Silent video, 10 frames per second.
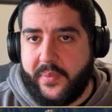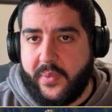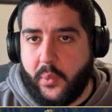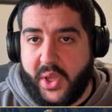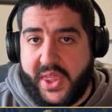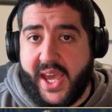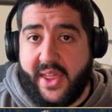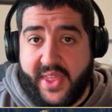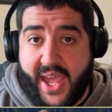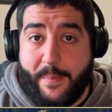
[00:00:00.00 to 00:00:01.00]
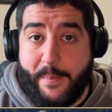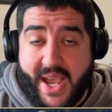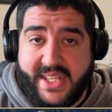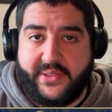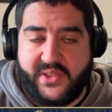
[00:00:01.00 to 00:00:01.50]
without that
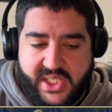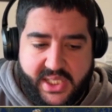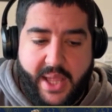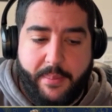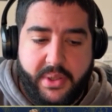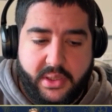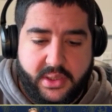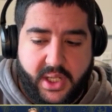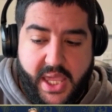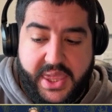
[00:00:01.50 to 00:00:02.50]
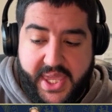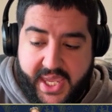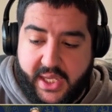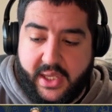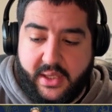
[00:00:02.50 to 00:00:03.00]
massive slump, I
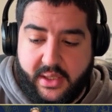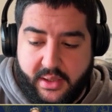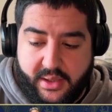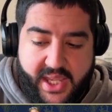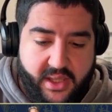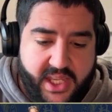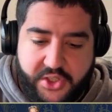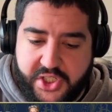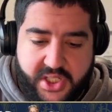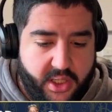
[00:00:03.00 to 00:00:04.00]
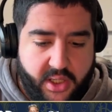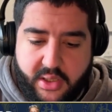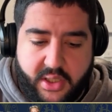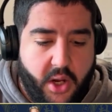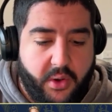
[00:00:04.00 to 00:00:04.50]
think they're just going to
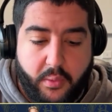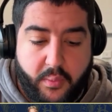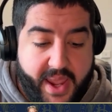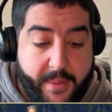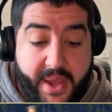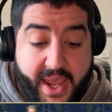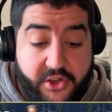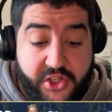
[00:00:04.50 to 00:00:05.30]
go on a rampage.